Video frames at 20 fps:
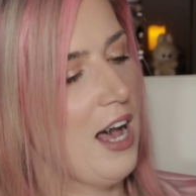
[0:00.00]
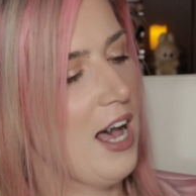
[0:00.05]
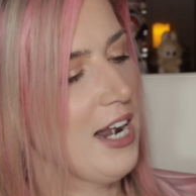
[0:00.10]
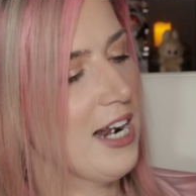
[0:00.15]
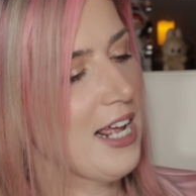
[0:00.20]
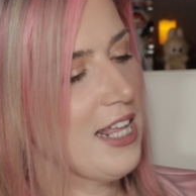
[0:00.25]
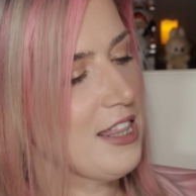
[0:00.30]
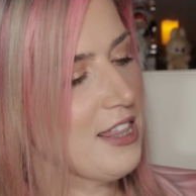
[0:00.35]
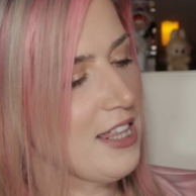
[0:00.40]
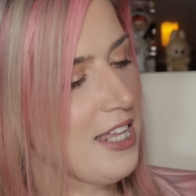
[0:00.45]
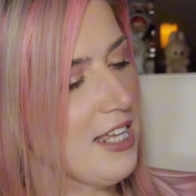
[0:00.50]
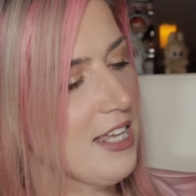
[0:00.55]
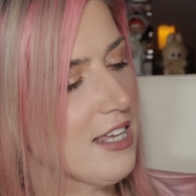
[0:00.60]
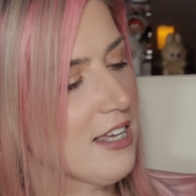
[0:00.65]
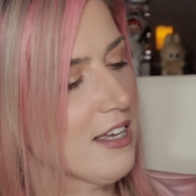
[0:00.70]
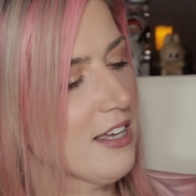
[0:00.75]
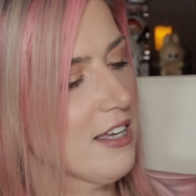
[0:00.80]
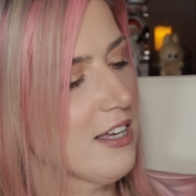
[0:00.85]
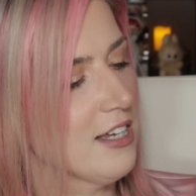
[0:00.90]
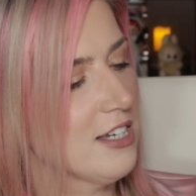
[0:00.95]
And I
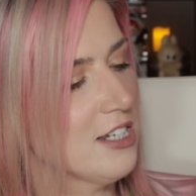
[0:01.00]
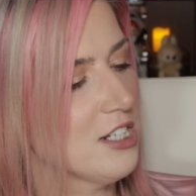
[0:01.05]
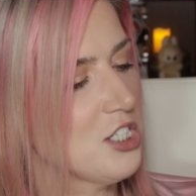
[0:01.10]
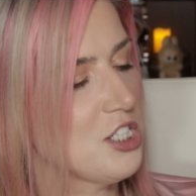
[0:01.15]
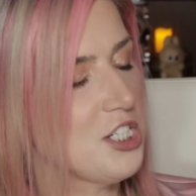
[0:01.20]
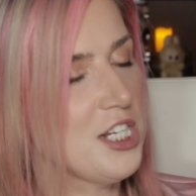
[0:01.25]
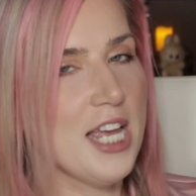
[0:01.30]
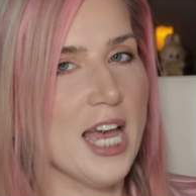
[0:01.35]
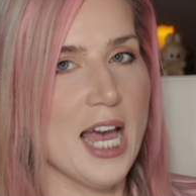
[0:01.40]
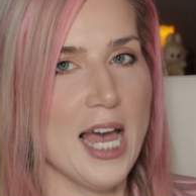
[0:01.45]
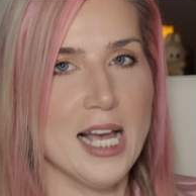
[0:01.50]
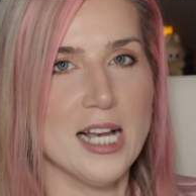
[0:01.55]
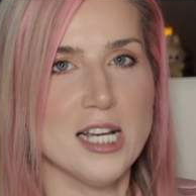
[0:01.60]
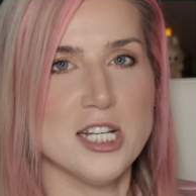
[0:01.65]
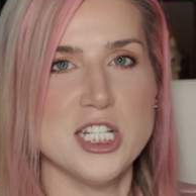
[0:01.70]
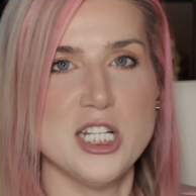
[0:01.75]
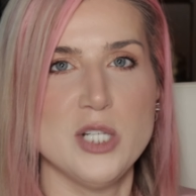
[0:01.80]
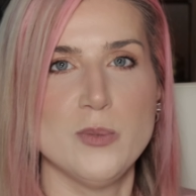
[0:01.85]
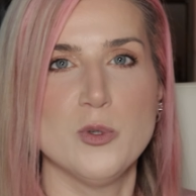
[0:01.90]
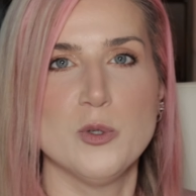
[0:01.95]
think she
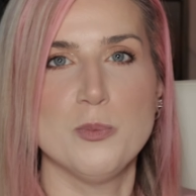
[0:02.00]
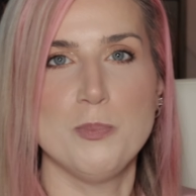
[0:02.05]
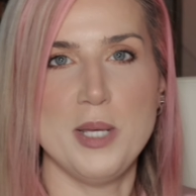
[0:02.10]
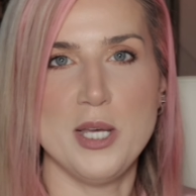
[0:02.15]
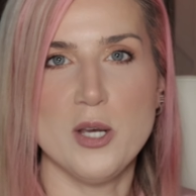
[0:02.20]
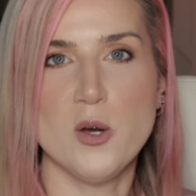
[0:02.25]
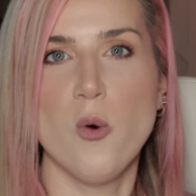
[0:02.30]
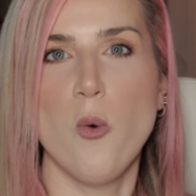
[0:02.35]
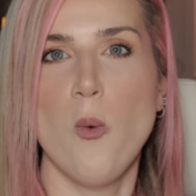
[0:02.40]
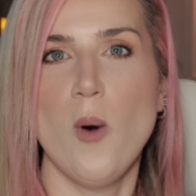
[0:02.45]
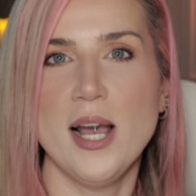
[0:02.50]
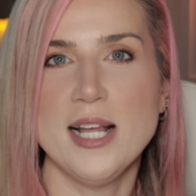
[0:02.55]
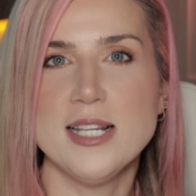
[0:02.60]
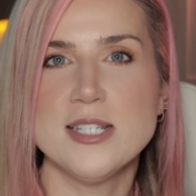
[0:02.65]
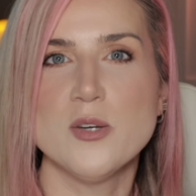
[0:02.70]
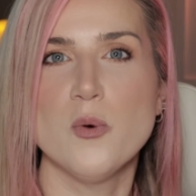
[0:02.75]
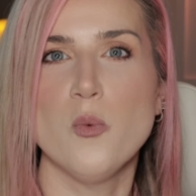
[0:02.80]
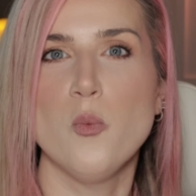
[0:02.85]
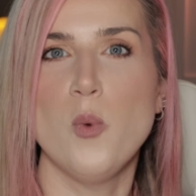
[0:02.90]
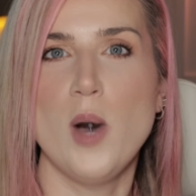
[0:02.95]
actually would be
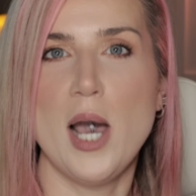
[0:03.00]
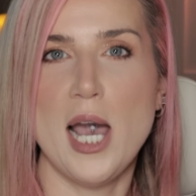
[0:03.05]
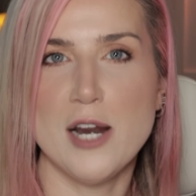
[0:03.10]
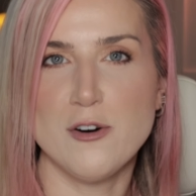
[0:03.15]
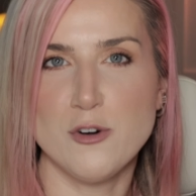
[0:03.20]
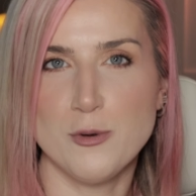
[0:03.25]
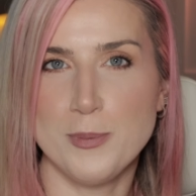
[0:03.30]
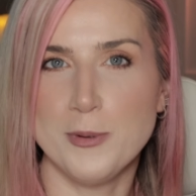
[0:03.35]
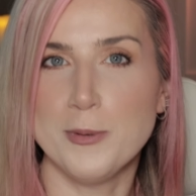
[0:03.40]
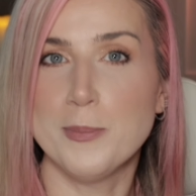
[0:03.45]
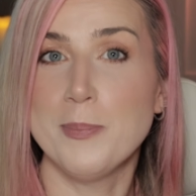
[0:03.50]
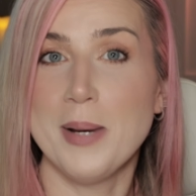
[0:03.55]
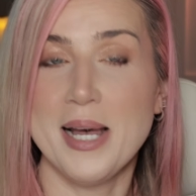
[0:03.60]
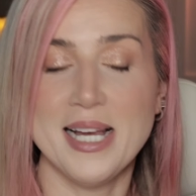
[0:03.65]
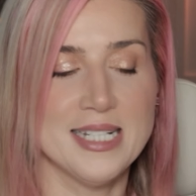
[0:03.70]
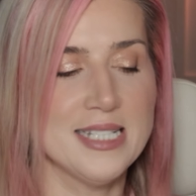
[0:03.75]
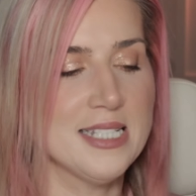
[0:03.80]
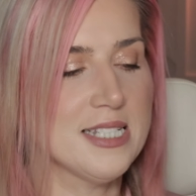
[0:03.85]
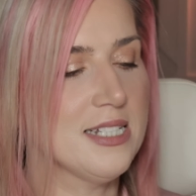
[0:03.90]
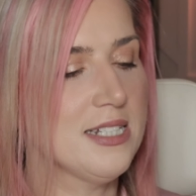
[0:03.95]
quite a wearable
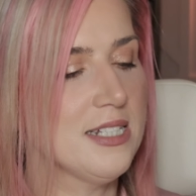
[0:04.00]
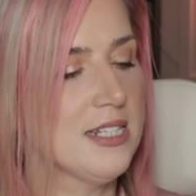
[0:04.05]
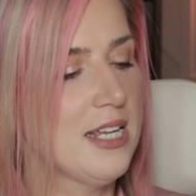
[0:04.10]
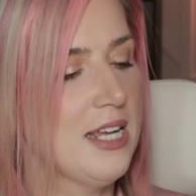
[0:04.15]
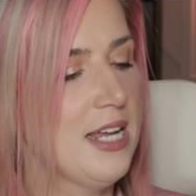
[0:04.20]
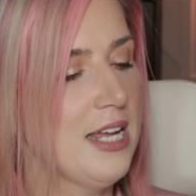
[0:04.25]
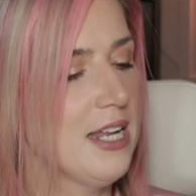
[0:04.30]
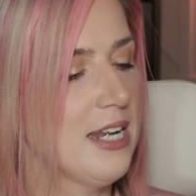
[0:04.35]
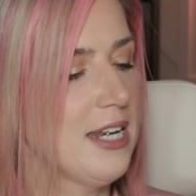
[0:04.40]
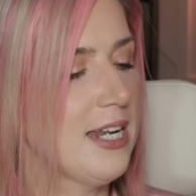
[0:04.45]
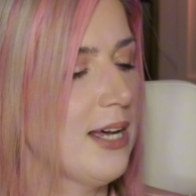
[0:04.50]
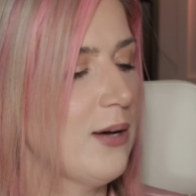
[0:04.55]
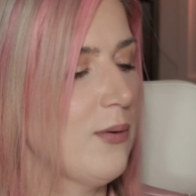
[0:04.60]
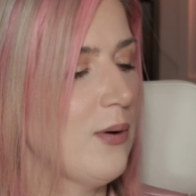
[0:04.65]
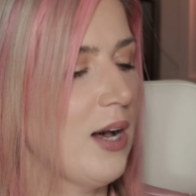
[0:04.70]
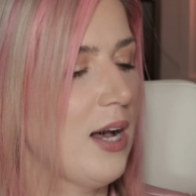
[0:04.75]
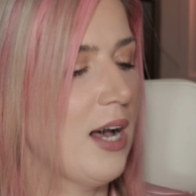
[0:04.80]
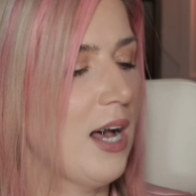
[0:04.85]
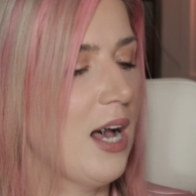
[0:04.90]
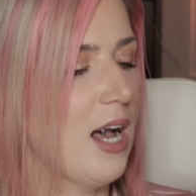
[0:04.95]
pendant.
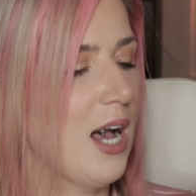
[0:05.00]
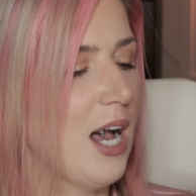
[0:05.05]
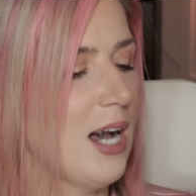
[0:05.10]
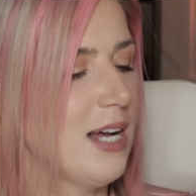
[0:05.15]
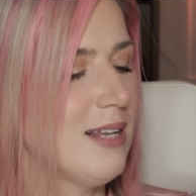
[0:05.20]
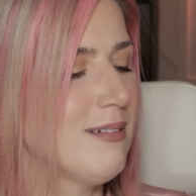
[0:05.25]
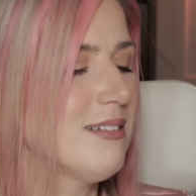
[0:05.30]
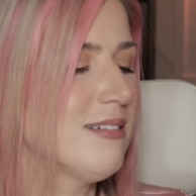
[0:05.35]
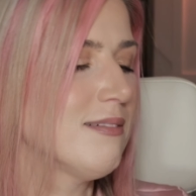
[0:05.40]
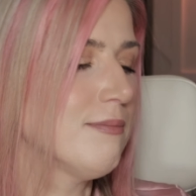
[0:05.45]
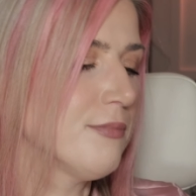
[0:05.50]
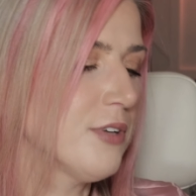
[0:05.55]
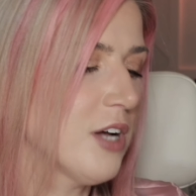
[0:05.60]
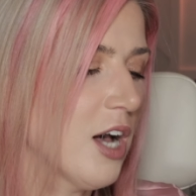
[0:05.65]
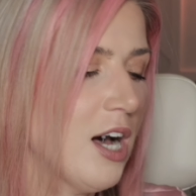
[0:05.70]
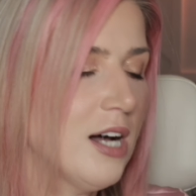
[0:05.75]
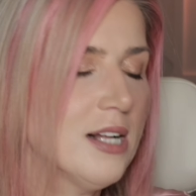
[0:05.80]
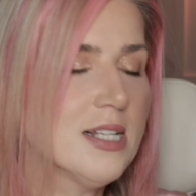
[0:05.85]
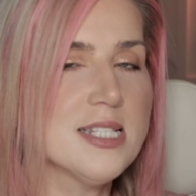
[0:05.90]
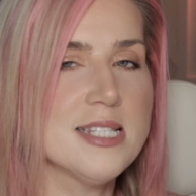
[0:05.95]
Now, I
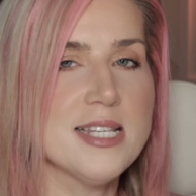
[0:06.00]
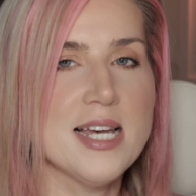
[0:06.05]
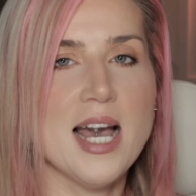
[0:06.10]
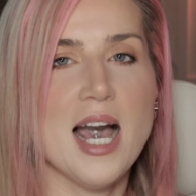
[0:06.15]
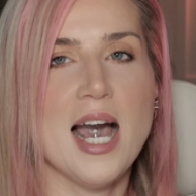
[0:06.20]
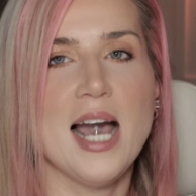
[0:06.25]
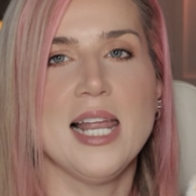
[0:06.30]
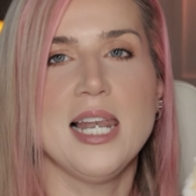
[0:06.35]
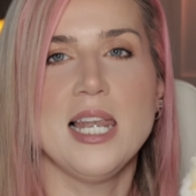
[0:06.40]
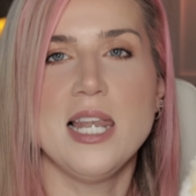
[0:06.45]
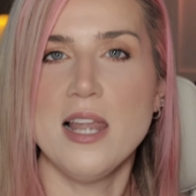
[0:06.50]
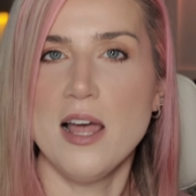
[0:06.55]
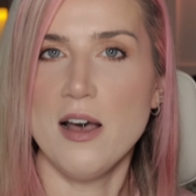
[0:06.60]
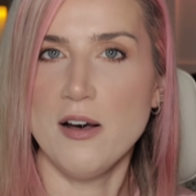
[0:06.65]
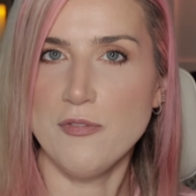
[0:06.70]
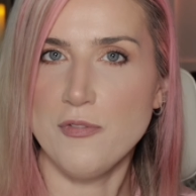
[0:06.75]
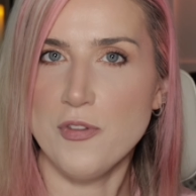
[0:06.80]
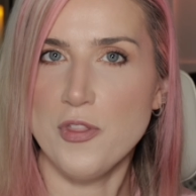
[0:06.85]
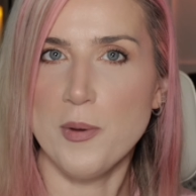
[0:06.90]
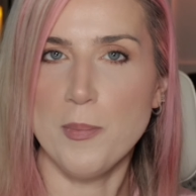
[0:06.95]
can't say I
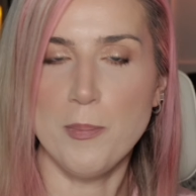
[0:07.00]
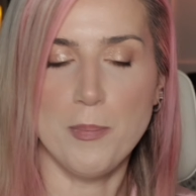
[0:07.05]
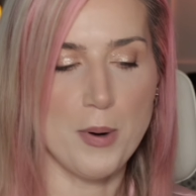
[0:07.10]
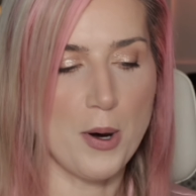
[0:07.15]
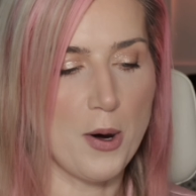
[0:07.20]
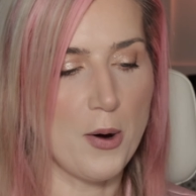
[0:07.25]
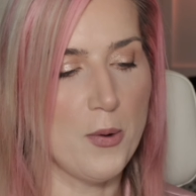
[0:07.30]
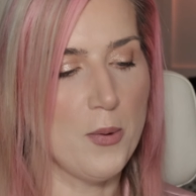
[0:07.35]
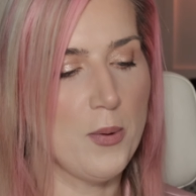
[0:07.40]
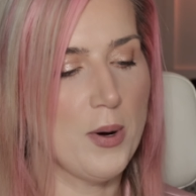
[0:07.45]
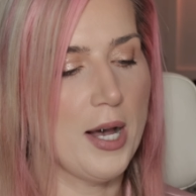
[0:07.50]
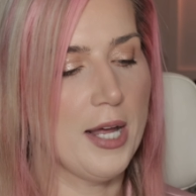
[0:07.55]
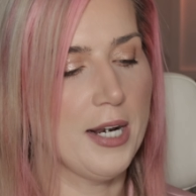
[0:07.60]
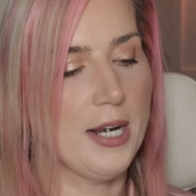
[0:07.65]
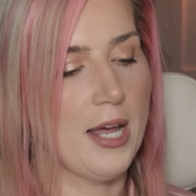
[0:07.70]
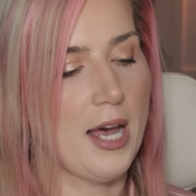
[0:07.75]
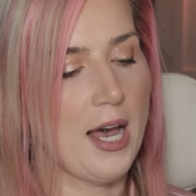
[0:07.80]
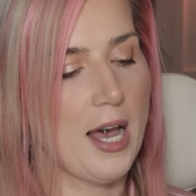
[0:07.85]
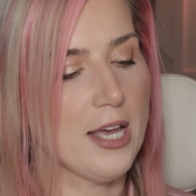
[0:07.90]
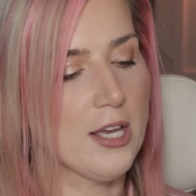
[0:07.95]
love the bow,
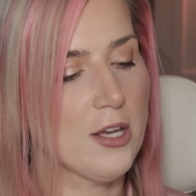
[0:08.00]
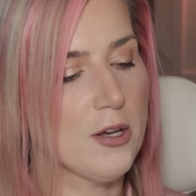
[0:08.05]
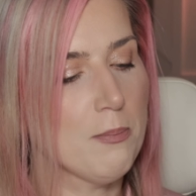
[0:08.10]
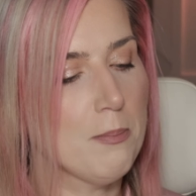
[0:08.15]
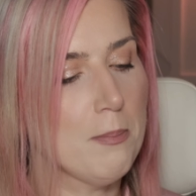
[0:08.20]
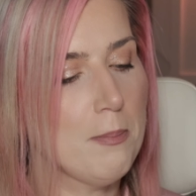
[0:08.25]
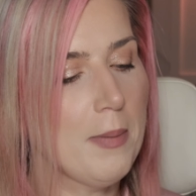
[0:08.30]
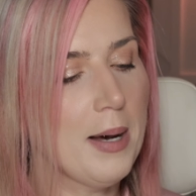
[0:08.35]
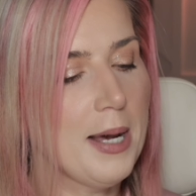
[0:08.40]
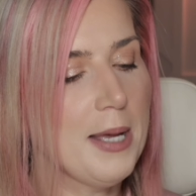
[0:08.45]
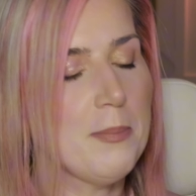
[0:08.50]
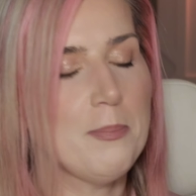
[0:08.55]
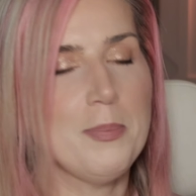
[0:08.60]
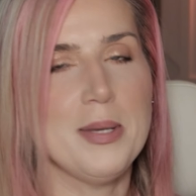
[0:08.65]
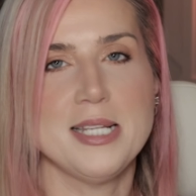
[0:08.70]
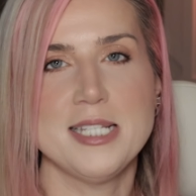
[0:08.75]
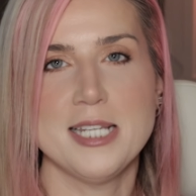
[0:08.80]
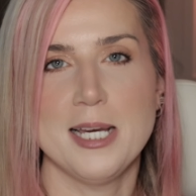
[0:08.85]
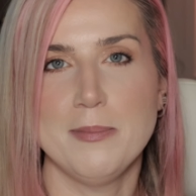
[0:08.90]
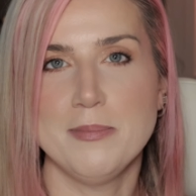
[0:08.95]
and I might
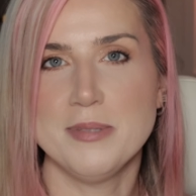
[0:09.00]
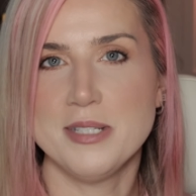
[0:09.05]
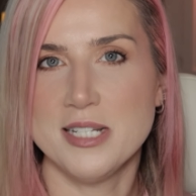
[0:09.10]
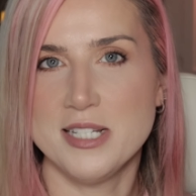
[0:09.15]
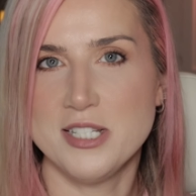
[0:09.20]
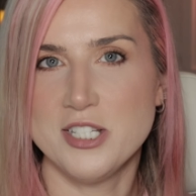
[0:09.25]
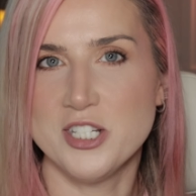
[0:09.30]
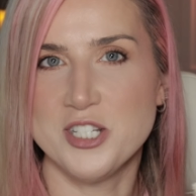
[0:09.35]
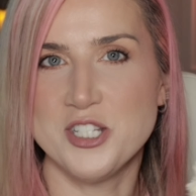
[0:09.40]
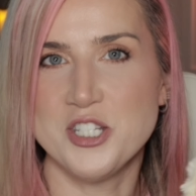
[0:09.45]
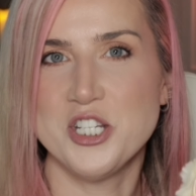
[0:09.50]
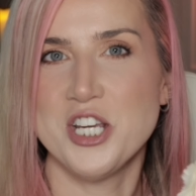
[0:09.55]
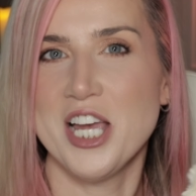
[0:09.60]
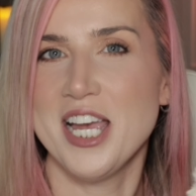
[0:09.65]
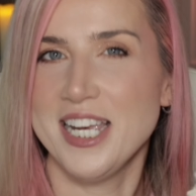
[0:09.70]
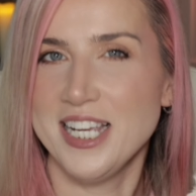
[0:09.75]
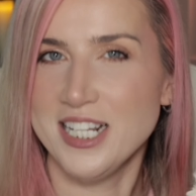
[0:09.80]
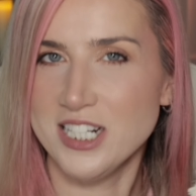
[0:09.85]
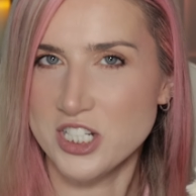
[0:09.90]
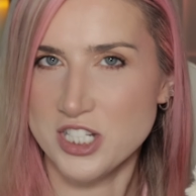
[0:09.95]
be tempted to
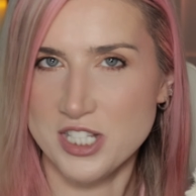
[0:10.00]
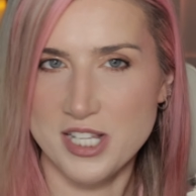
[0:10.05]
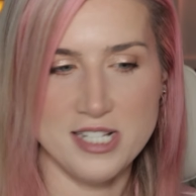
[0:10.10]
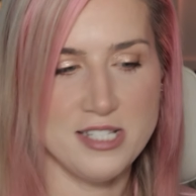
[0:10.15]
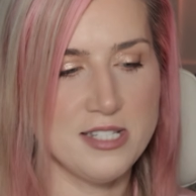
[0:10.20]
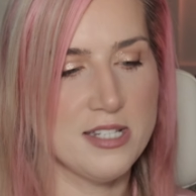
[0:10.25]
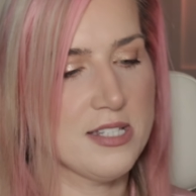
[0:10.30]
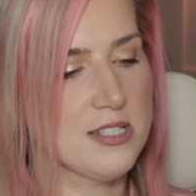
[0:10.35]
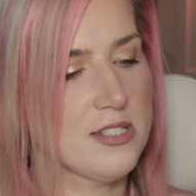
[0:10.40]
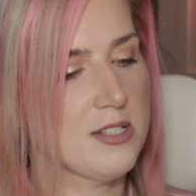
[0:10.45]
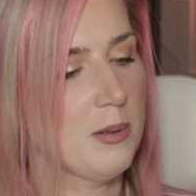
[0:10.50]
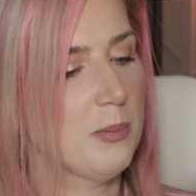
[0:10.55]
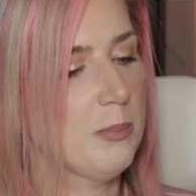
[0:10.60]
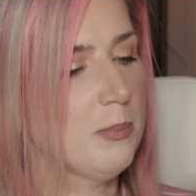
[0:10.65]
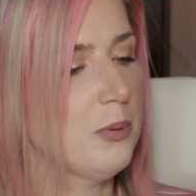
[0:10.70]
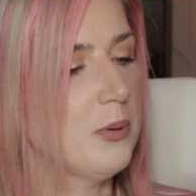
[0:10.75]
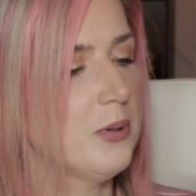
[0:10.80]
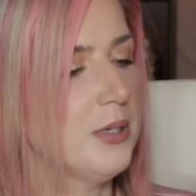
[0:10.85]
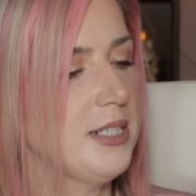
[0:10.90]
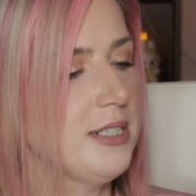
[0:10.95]
change this at
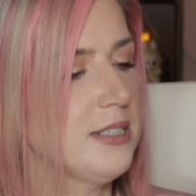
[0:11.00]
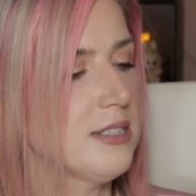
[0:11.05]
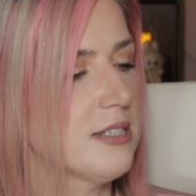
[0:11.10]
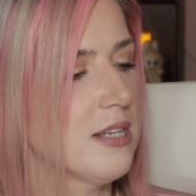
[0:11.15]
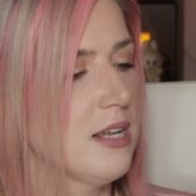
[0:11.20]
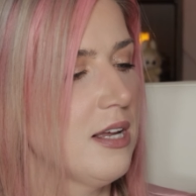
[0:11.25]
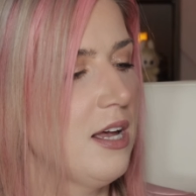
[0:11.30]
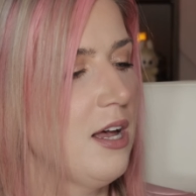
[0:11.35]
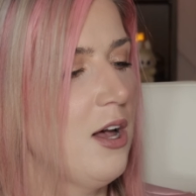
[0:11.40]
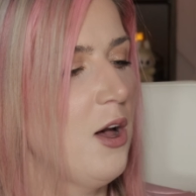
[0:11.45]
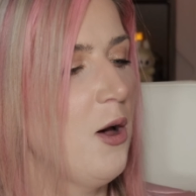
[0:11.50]
some point.